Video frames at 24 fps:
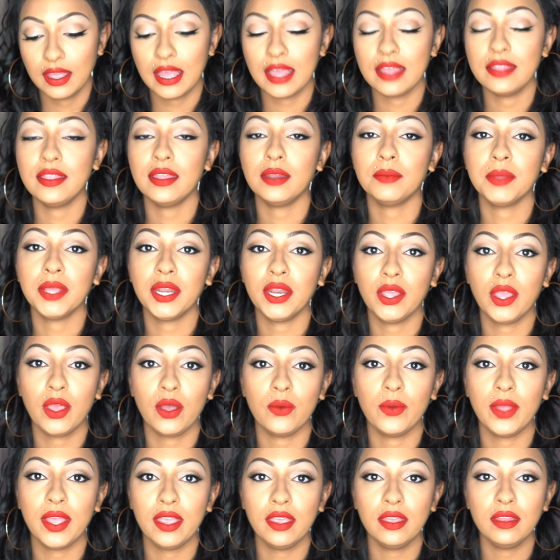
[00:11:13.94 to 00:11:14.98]
And then I'm going to
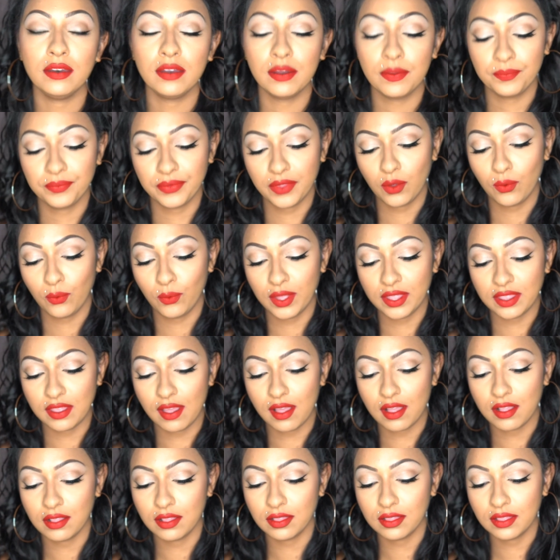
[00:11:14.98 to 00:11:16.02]
go in with
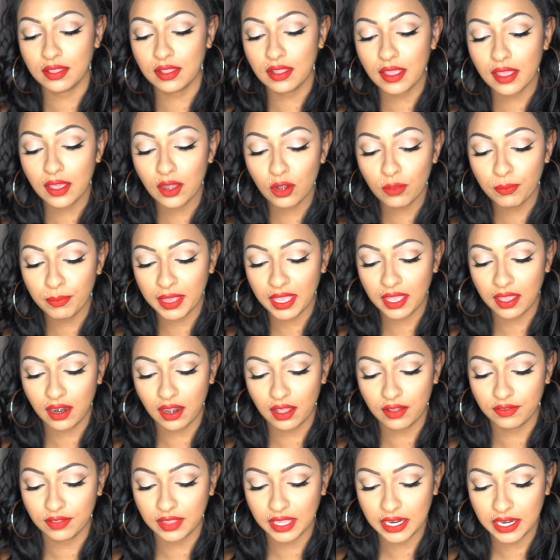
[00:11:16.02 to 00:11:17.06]
a little bit
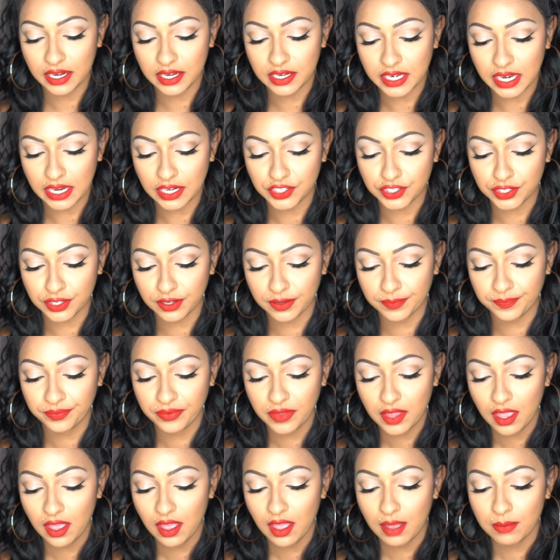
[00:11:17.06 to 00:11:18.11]
of Lady Danger.
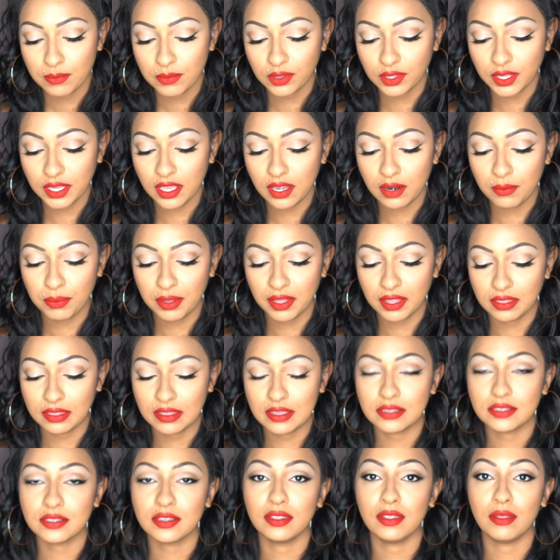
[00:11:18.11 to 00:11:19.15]
I'm only going to put
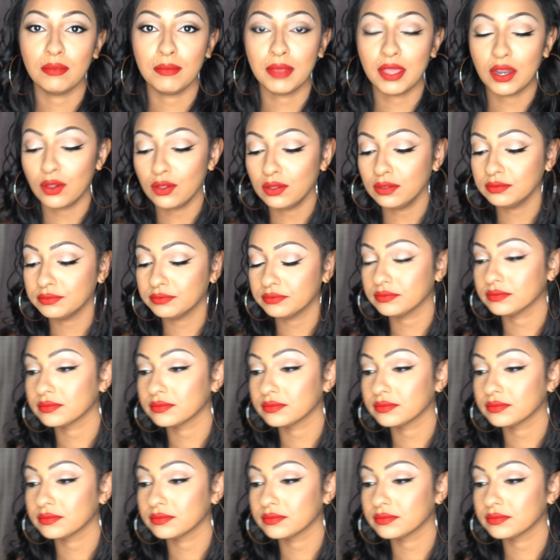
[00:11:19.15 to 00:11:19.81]
this in the middle.